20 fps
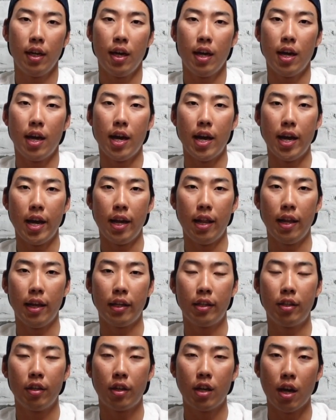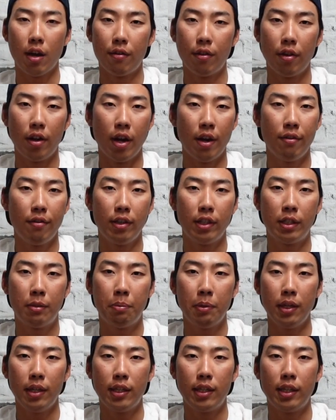I like to cover every
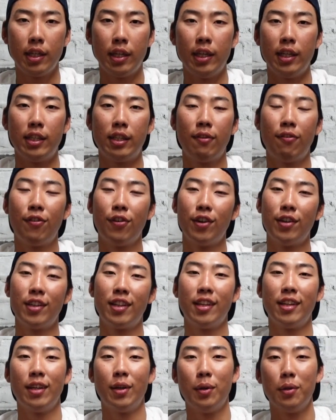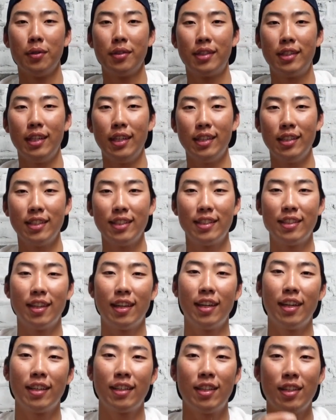species for the whole season, so I
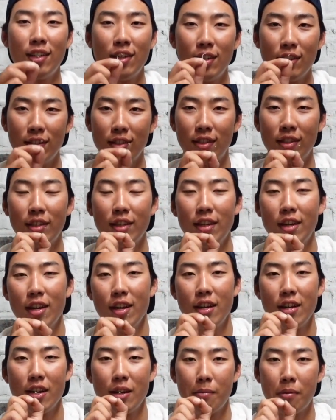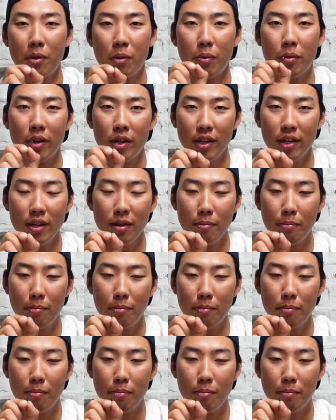like to use number 1,